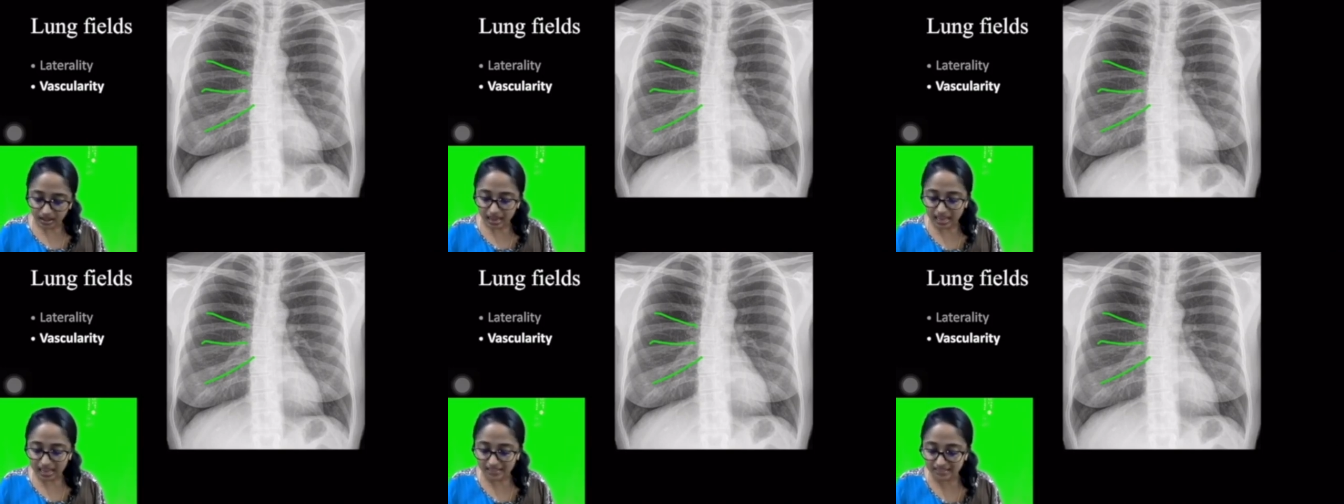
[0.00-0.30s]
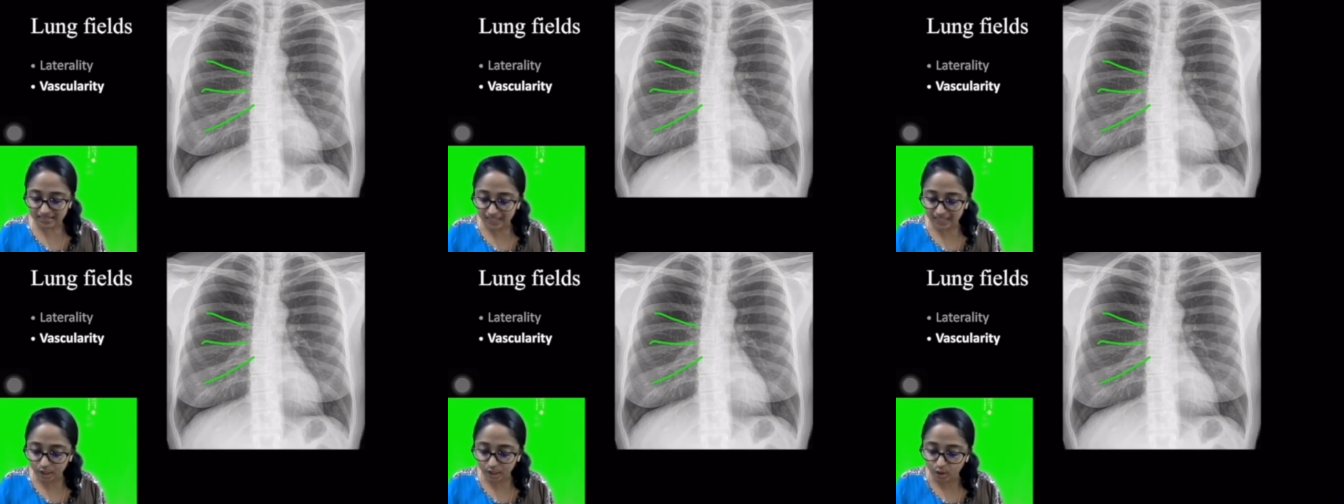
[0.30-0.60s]

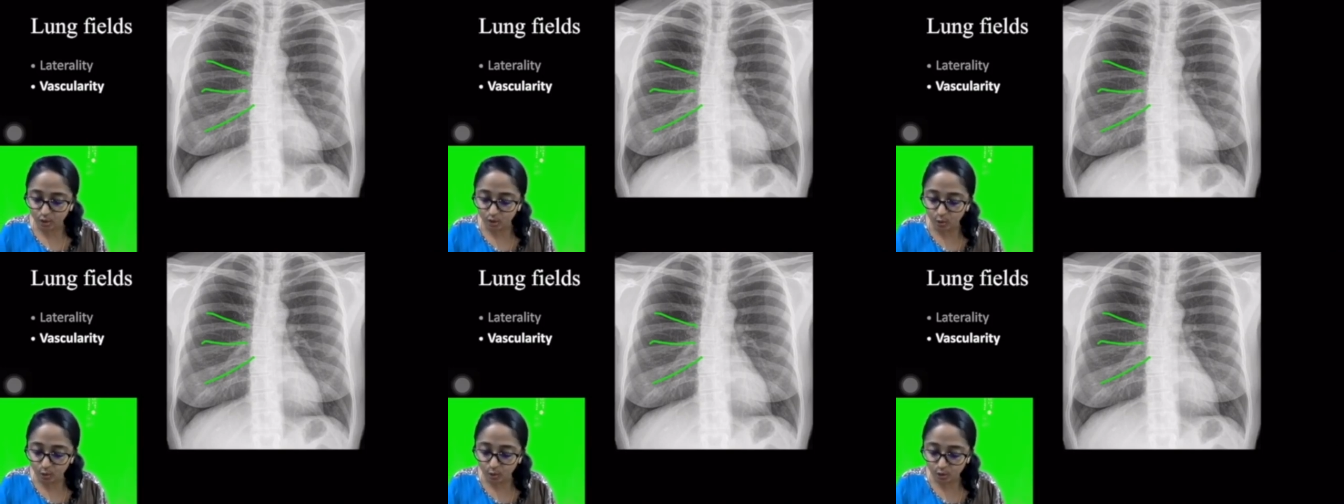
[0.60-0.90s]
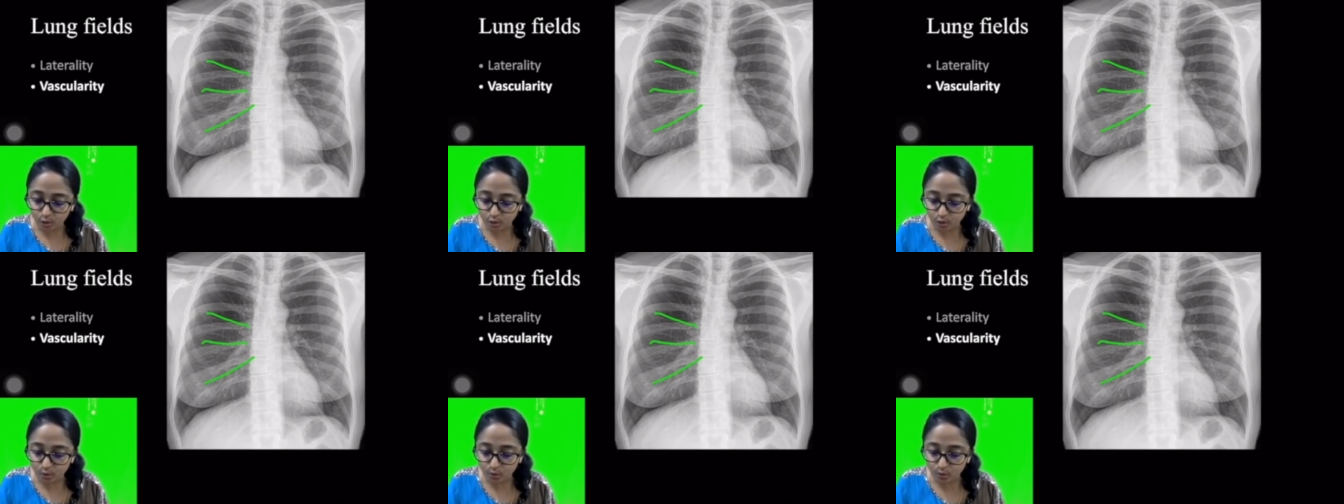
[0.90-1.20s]
as they
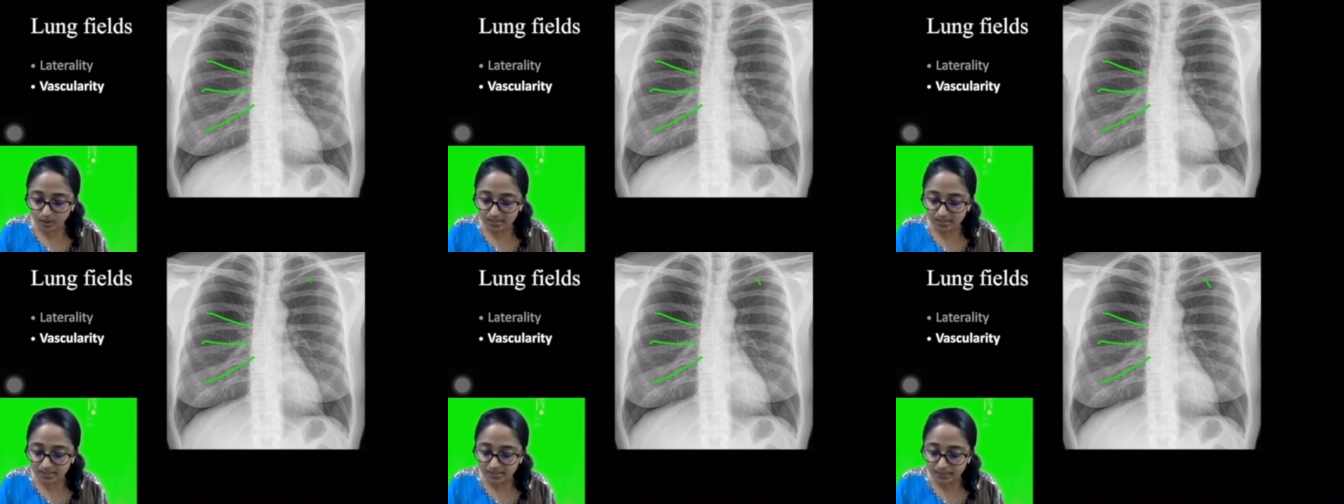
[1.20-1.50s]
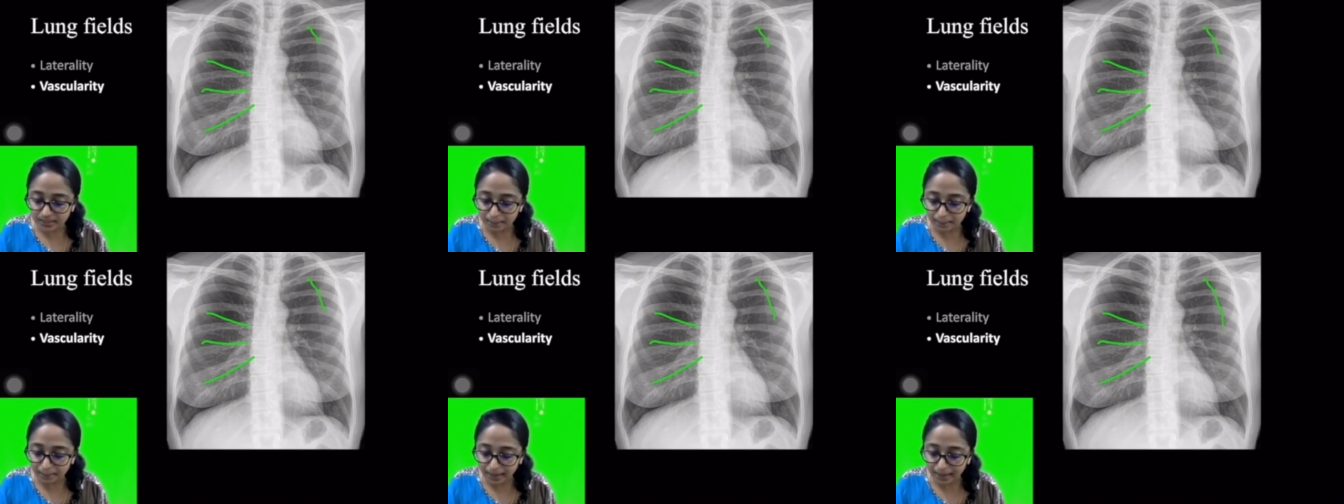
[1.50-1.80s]
go towards
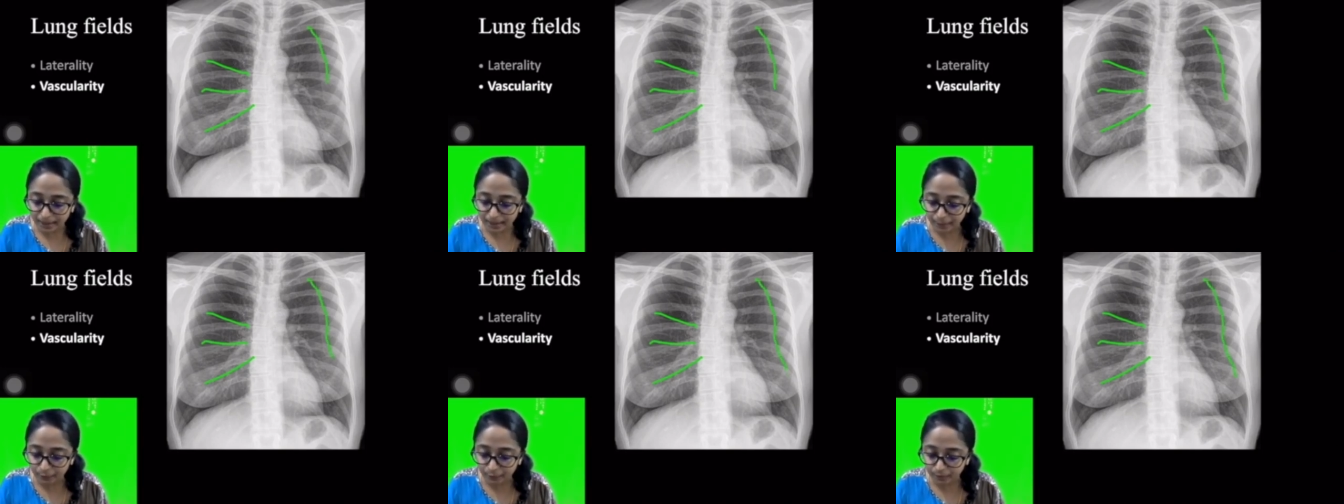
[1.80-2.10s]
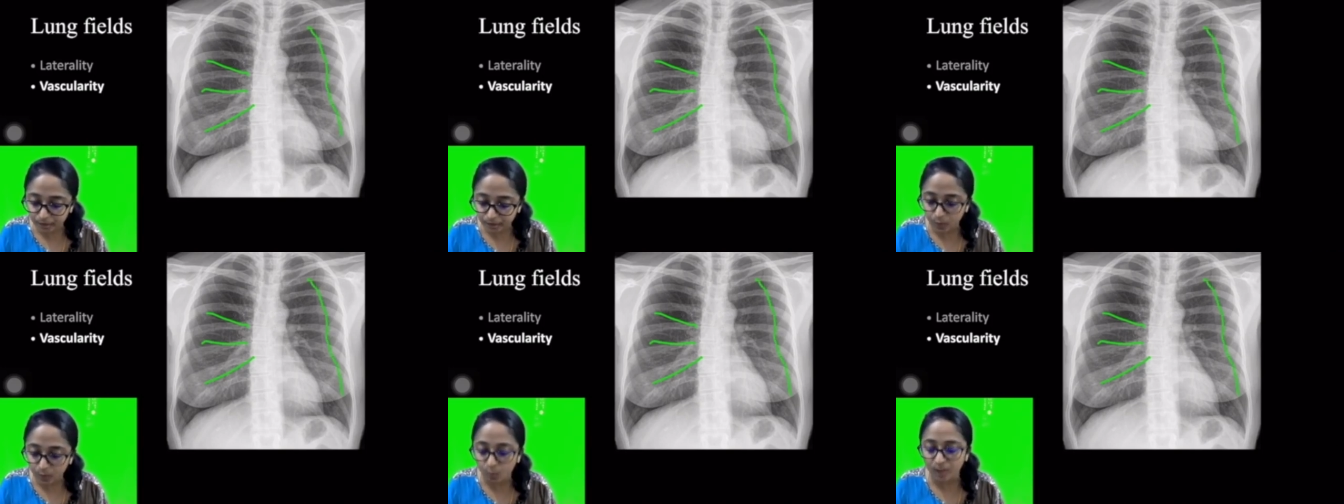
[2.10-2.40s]
the
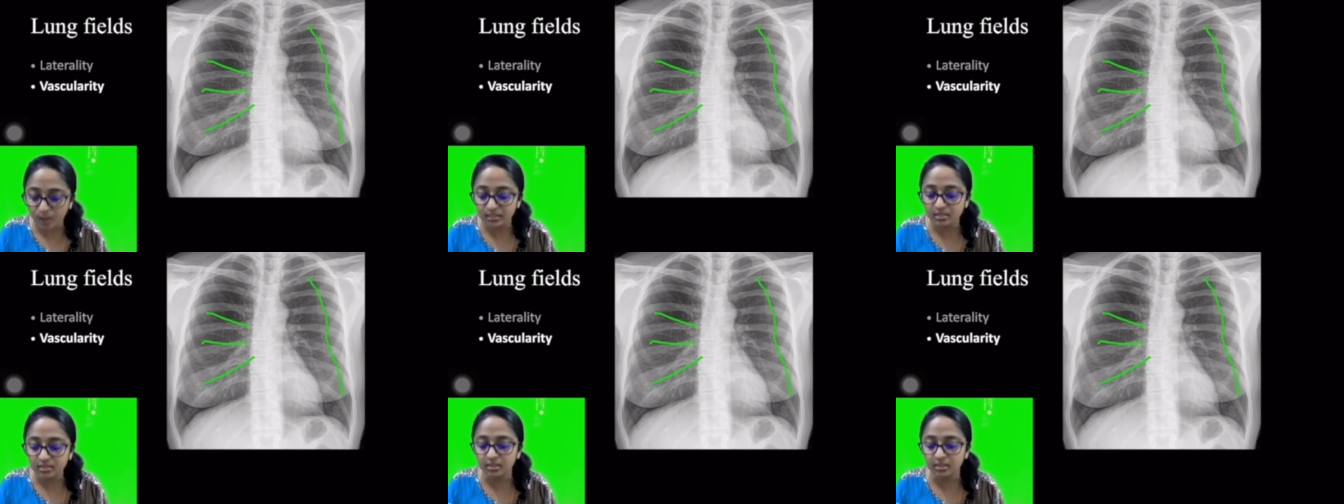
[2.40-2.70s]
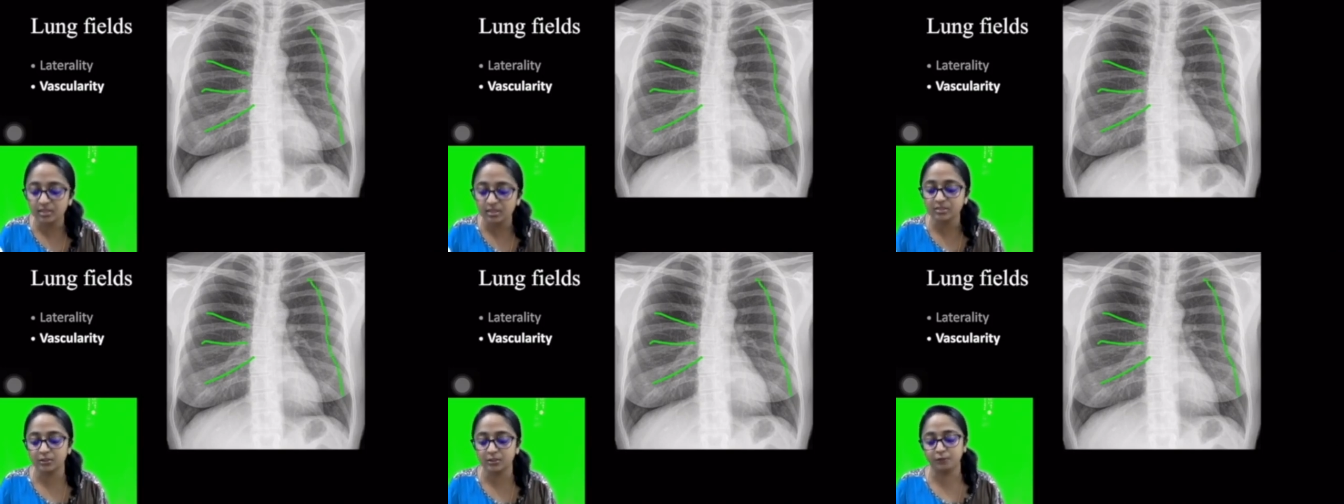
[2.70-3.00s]
peripheral
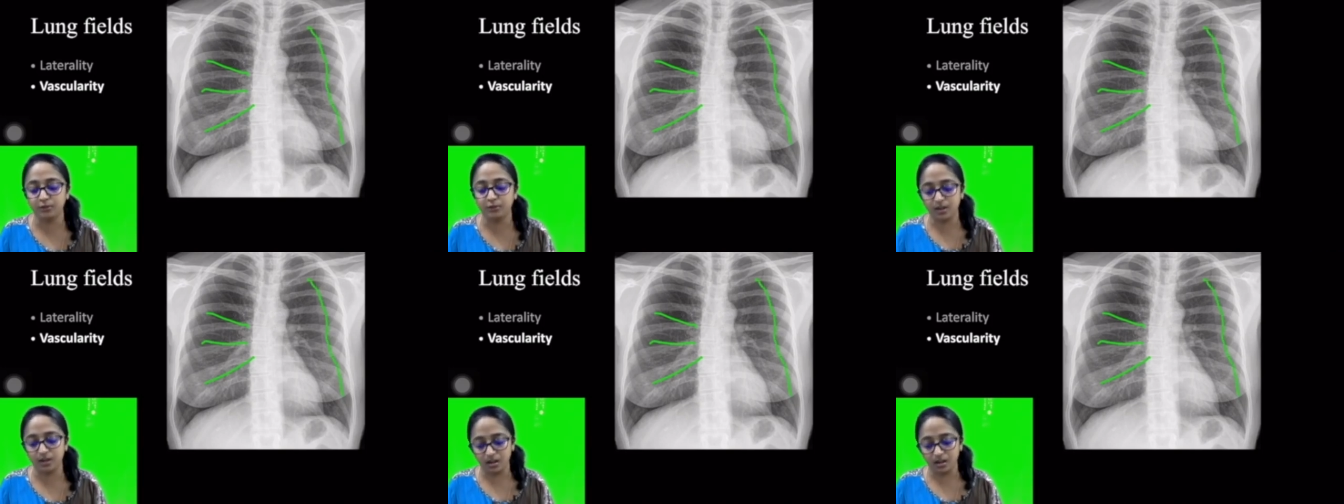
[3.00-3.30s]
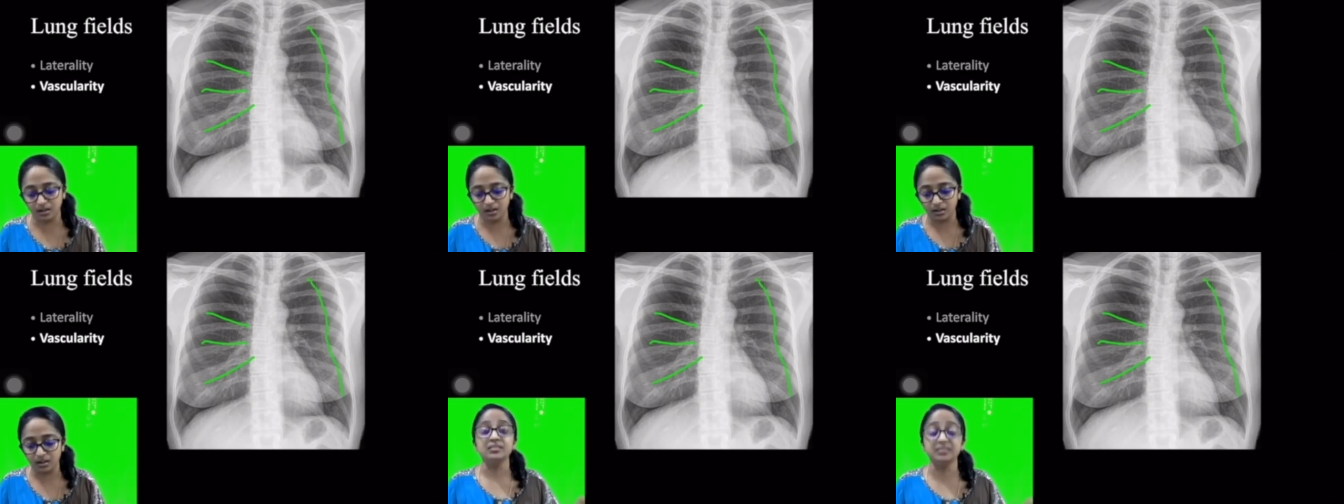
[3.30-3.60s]
one-third of lung.